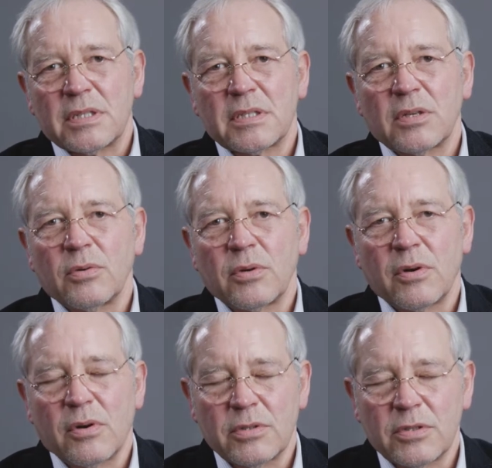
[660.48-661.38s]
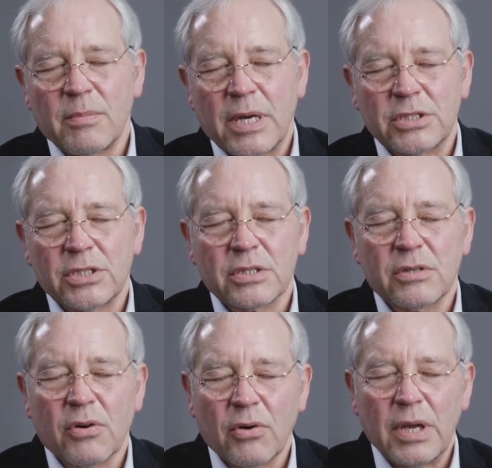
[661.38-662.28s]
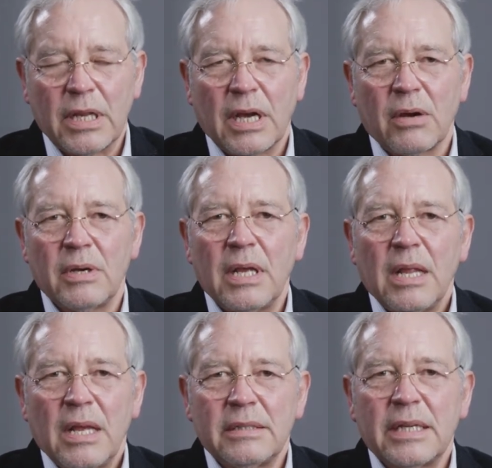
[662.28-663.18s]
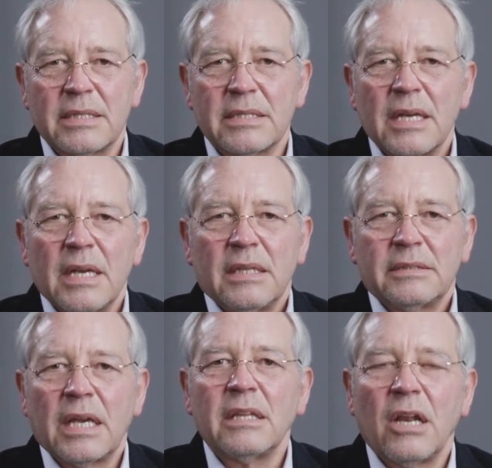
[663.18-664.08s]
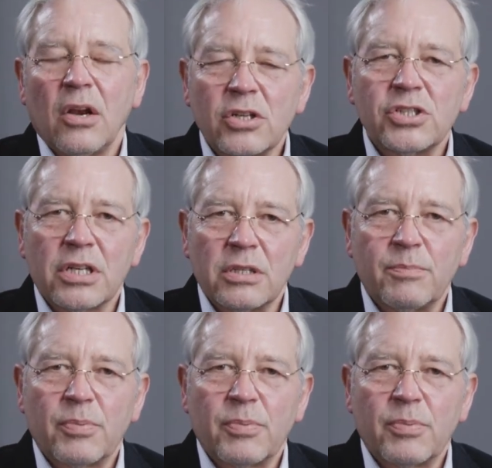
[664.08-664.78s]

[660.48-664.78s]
is so much growing now, and that's technological